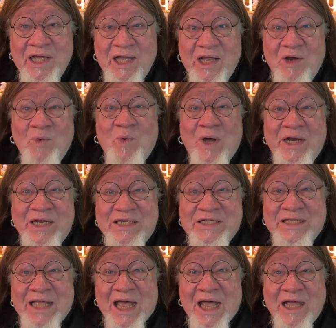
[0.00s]
And what
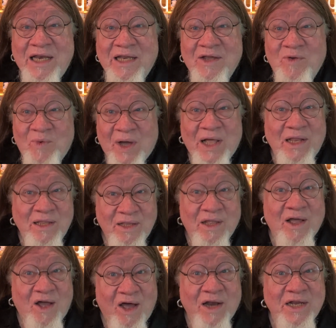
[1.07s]
is that? Well,
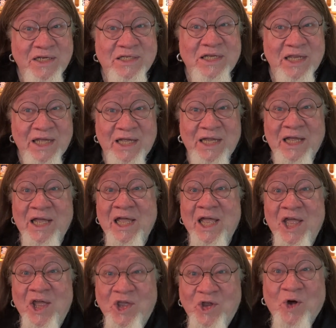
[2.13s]
honestly,
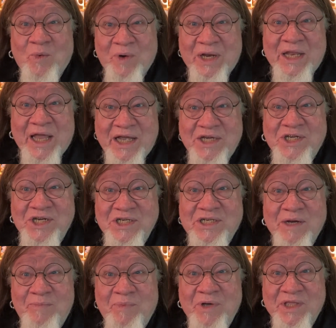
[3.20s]
your
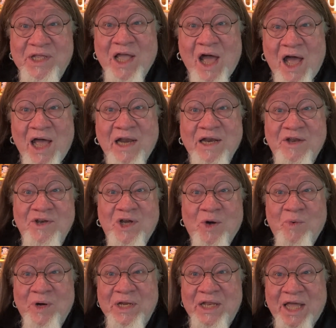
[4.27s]
relationship with God and your
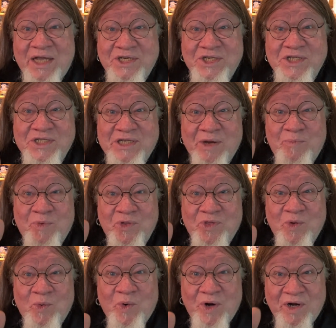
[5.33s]
relationship with
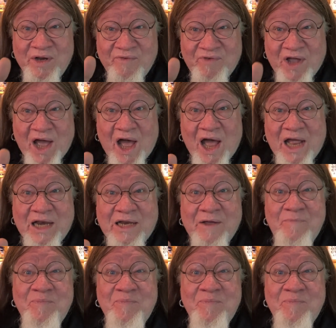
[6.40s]
the Word of God